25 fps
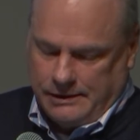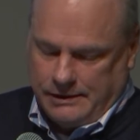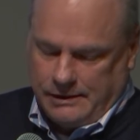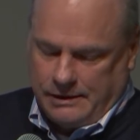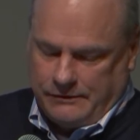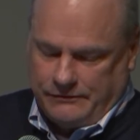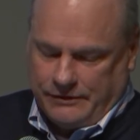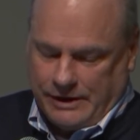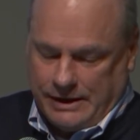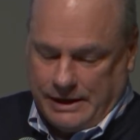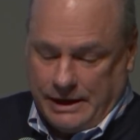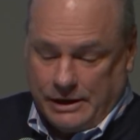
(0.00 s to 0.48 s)

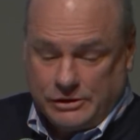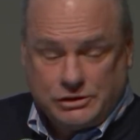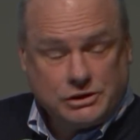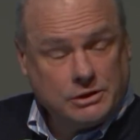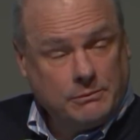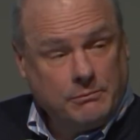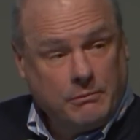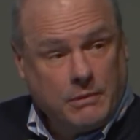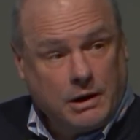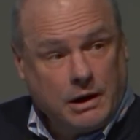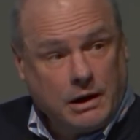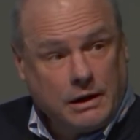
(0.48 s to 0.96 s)
Financial
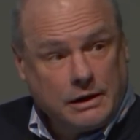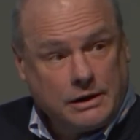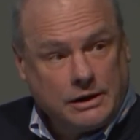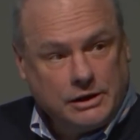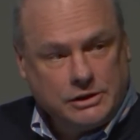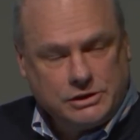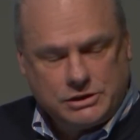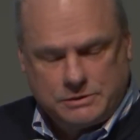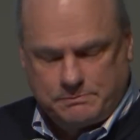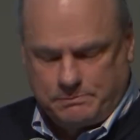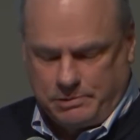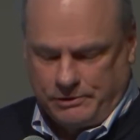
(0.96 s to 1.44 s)

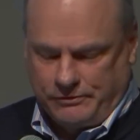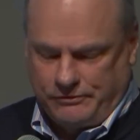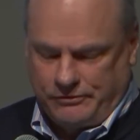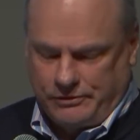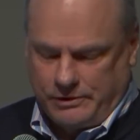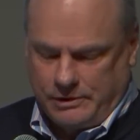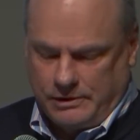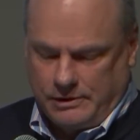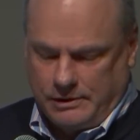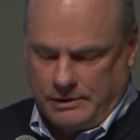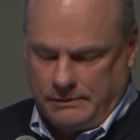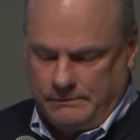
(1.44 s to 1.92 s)
markets
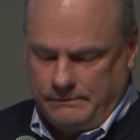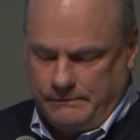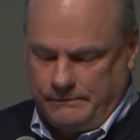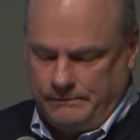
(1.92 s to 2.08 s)
prefer